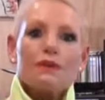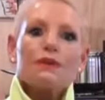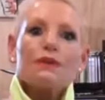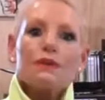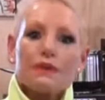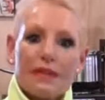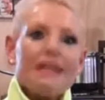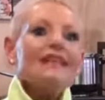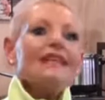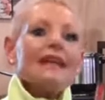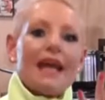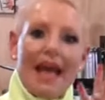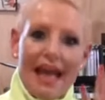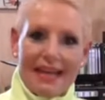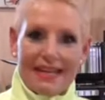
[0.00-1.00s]
look good,
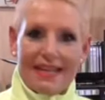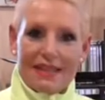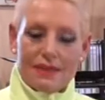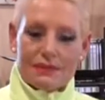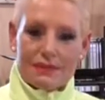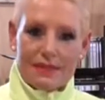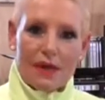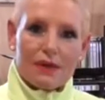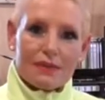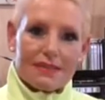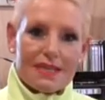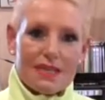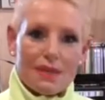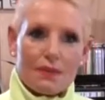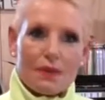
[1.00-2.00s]
and get the results
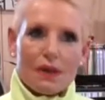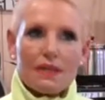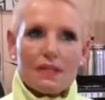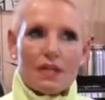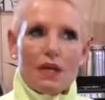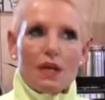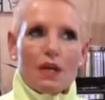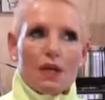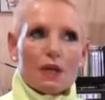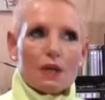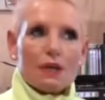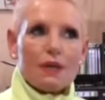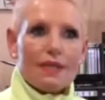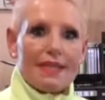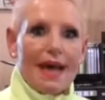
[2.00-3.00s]
that you want,
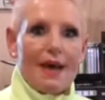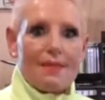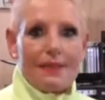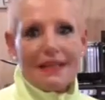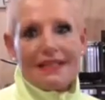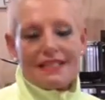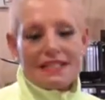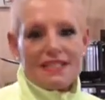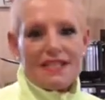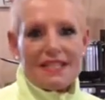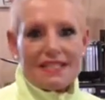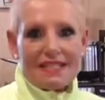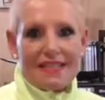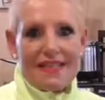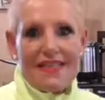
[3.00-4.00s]
could that be a
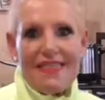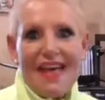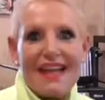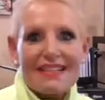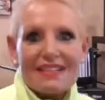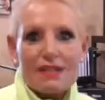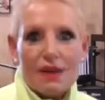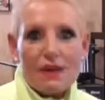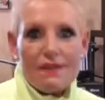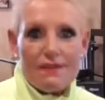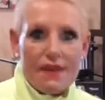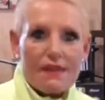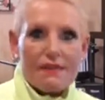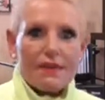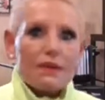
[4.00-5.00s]
suggestion that that's not a
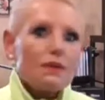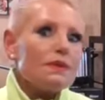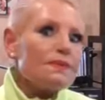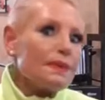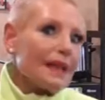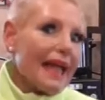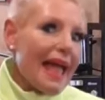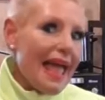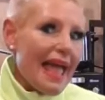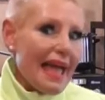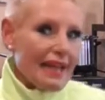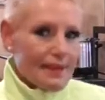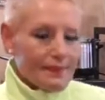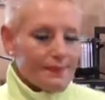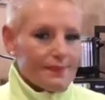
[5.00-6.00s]
very good
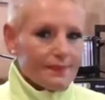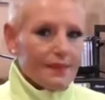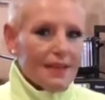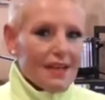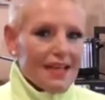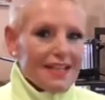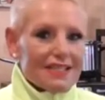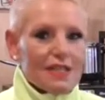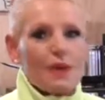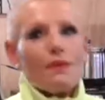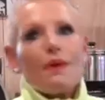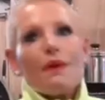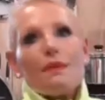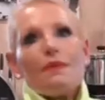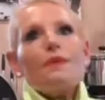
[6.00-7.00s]
plan? So
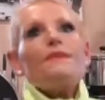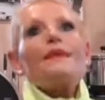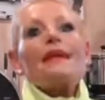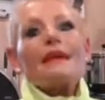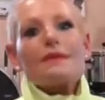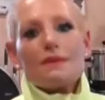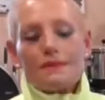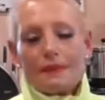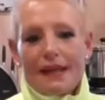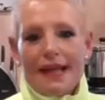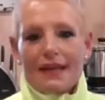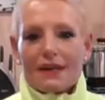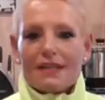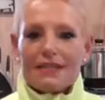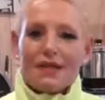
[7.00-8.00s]
what would be a good
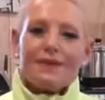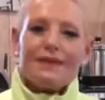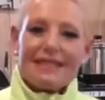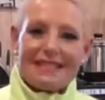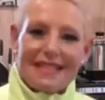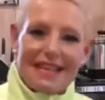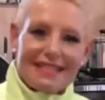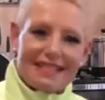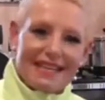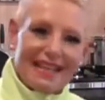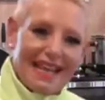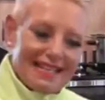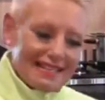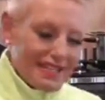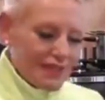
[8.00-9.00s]
plan? And I don't want to sound
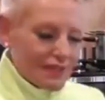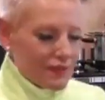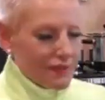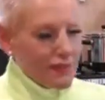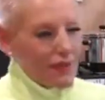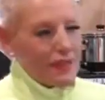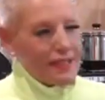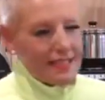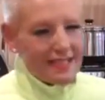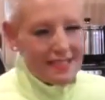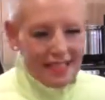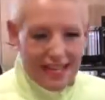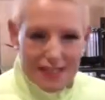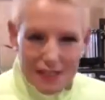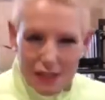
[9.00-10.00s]
sarcastic because food is
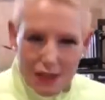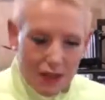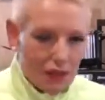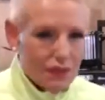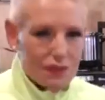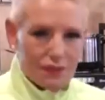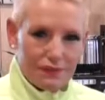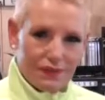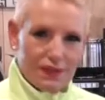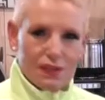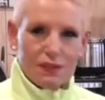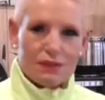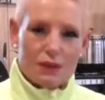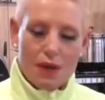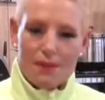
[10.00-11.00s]
such a
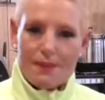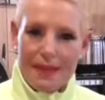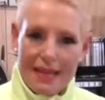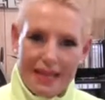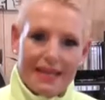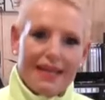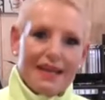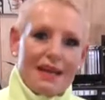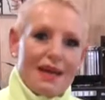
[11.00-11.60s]
controversial topic.